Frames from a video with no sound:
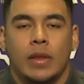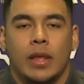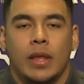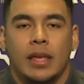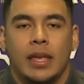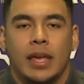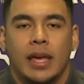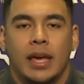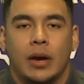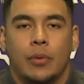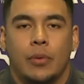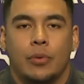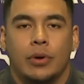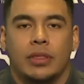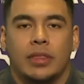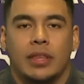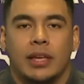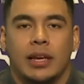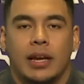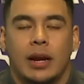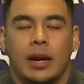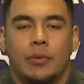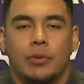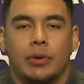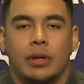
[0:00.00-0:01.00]
Yeah, one
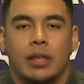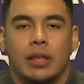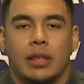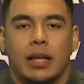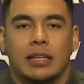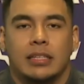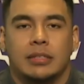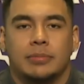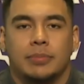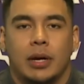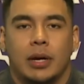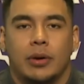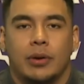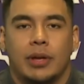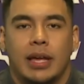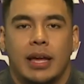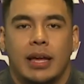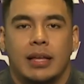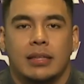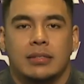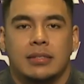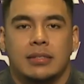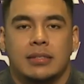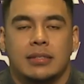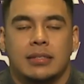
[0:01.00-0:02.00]
thing I really liked about
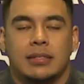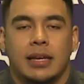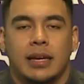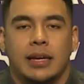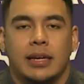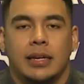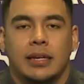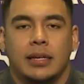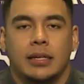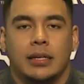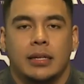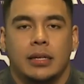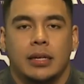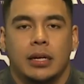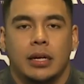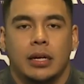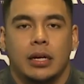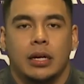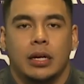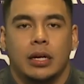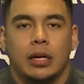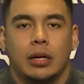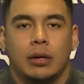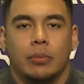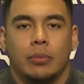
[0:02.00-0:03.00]
Kansas State
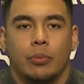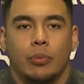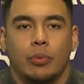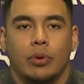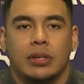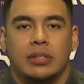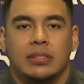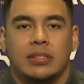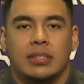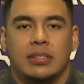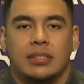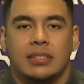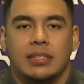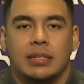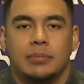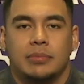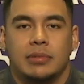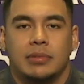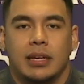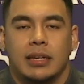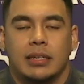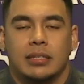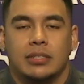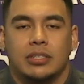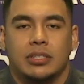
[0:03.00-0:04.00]
um, was it seems
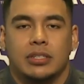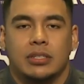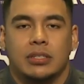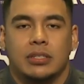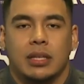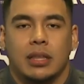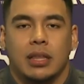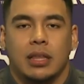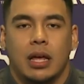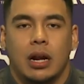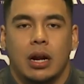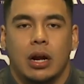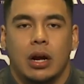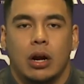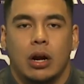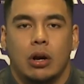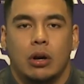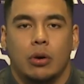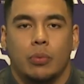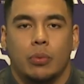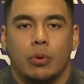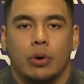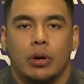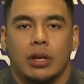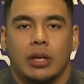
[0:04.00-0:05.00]
like it's just a lot of
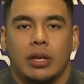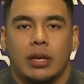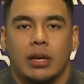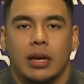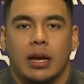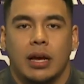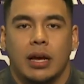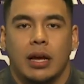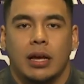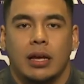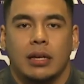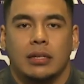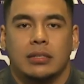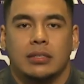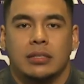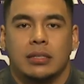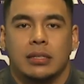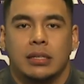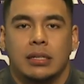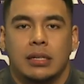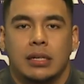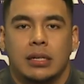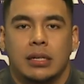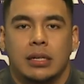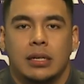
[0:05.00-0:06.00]
hardworking guys
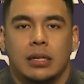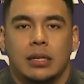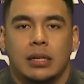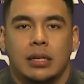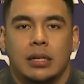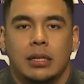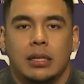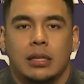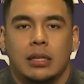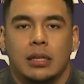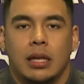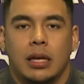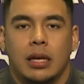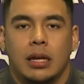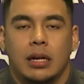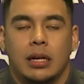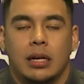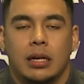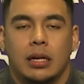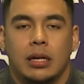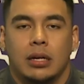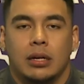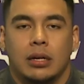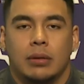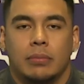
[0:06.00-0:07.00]
that
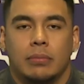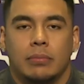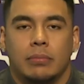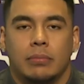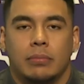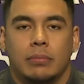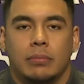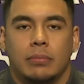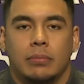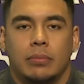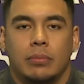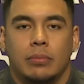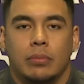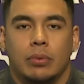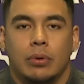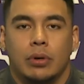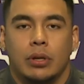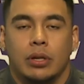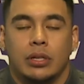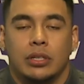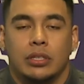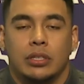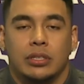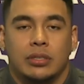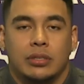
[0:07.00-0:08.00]
um,
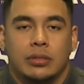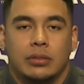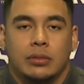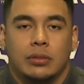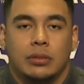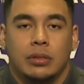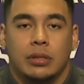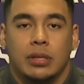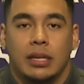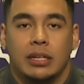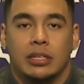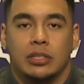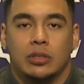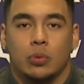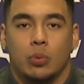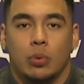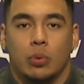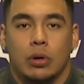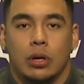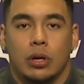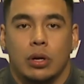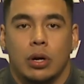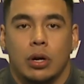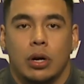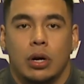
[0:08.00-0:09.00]
really just they just
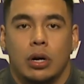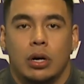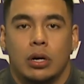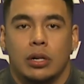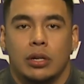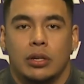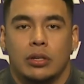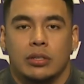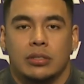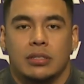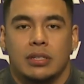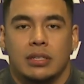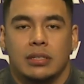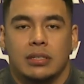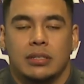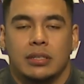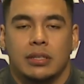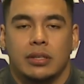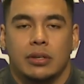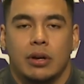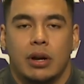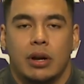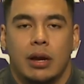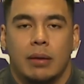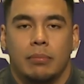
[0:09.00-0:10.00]
work hard, you know, stick to
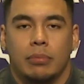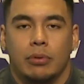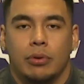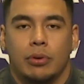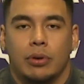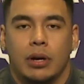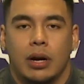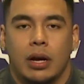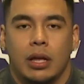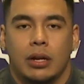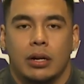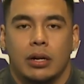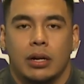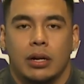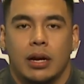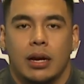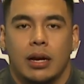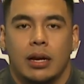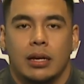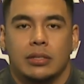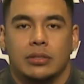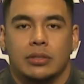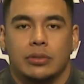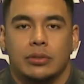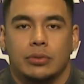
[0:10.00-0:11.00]
the grind, blue collar
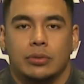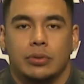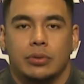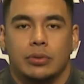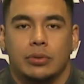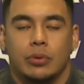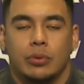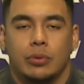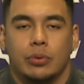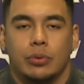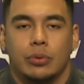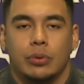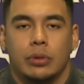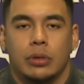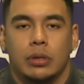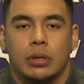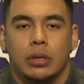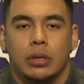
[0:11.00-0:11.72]
guys who who